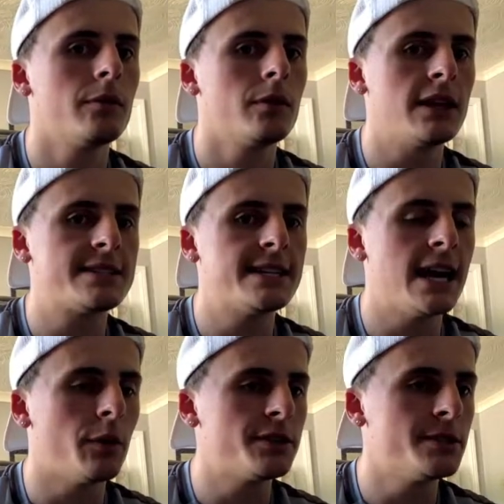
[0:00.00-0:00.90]
let's see
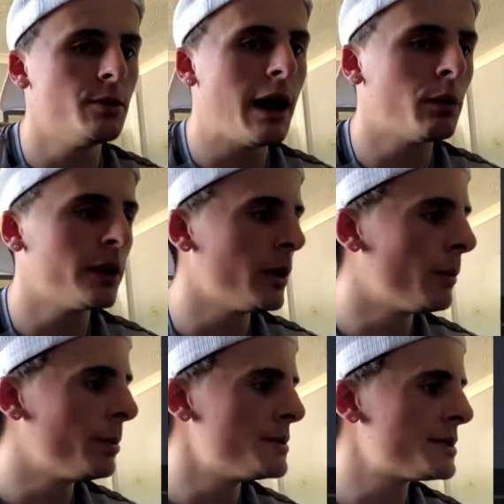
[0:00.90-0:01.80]
how this new hourly
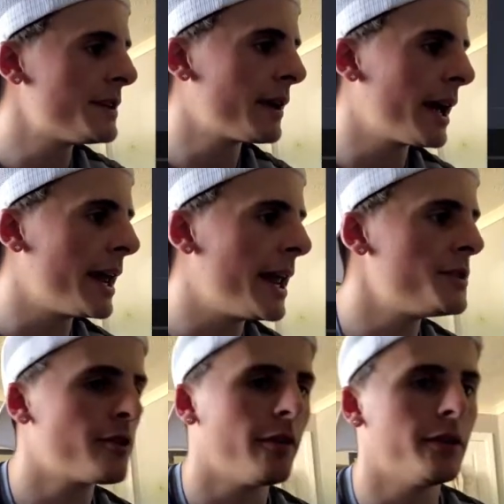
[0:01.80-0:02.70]
opens, see if I can get an
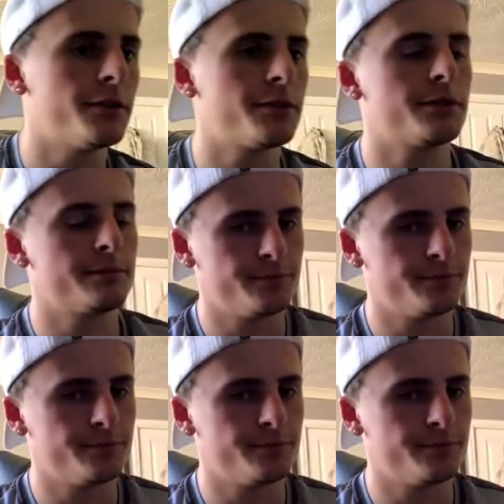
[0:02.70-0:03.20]
entry on this.